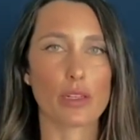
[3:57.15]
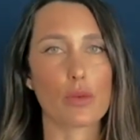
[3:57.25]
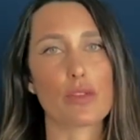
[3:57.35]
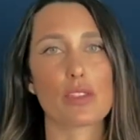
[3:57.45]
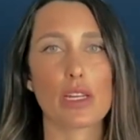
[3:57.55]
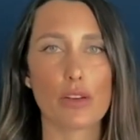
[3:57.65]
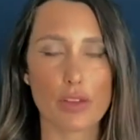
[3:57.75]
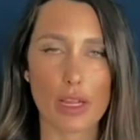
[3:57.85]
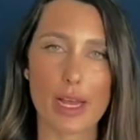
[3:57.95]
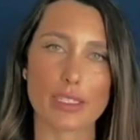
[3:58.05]
We've seen over
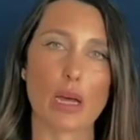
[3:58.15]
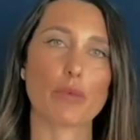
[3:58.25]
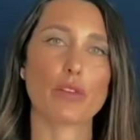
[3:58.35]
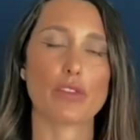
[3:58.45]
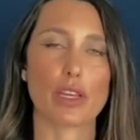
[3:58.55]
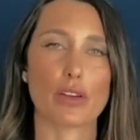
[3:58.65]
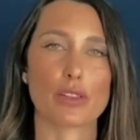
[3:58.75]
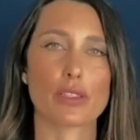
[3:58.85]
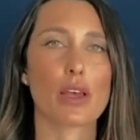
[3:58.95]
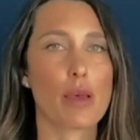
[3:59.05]
the last couple of
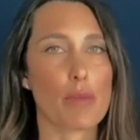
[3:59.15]
years,